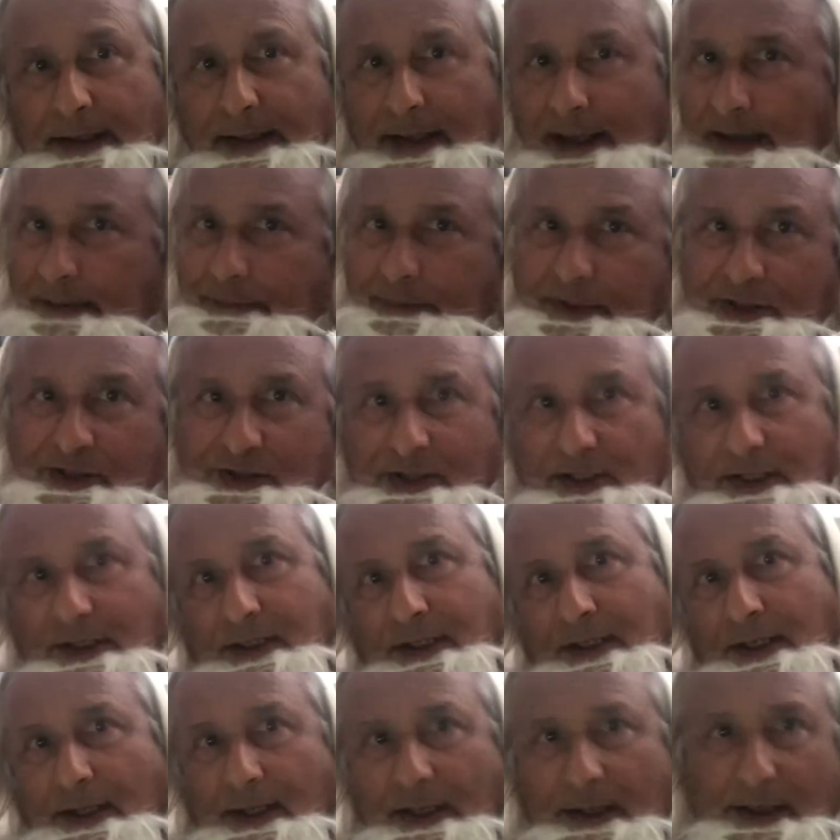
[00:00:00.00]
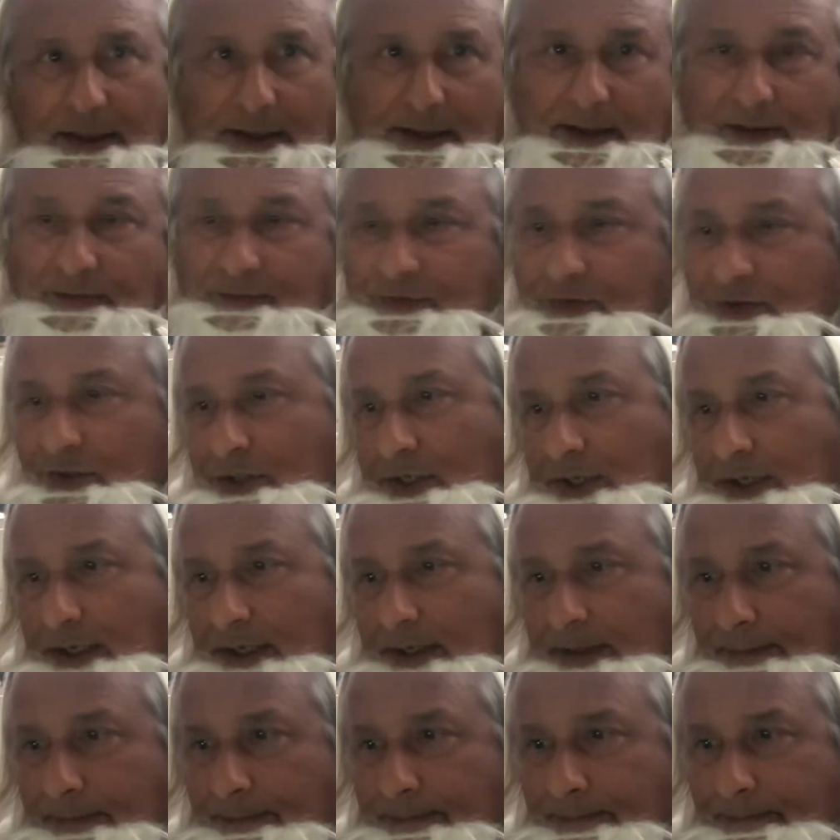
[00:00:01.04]
A, B, C, D, E, F,
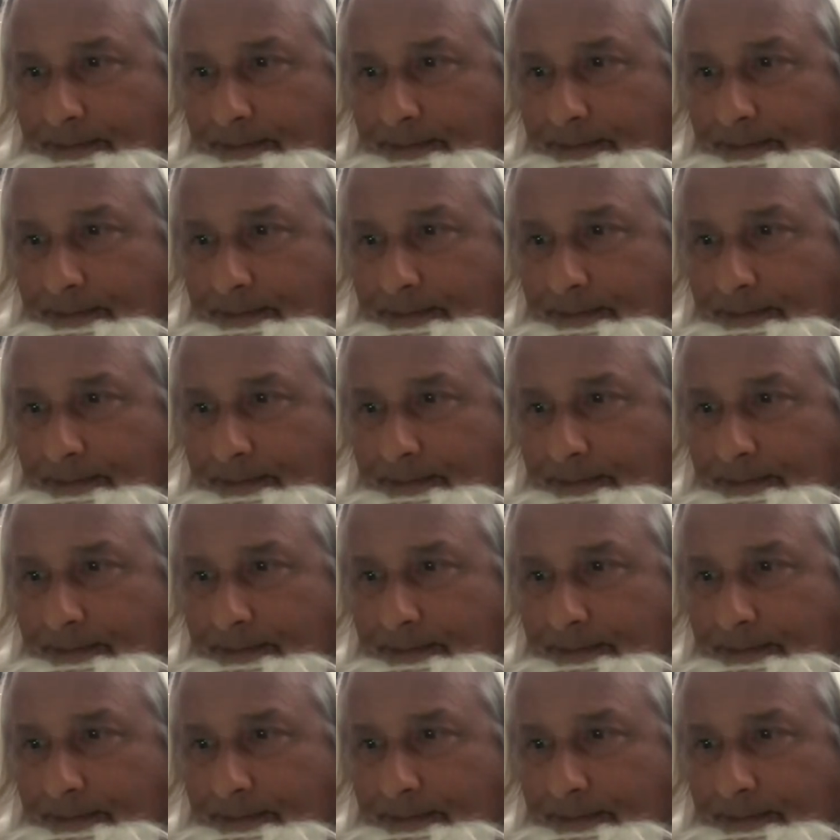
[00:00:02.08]
G.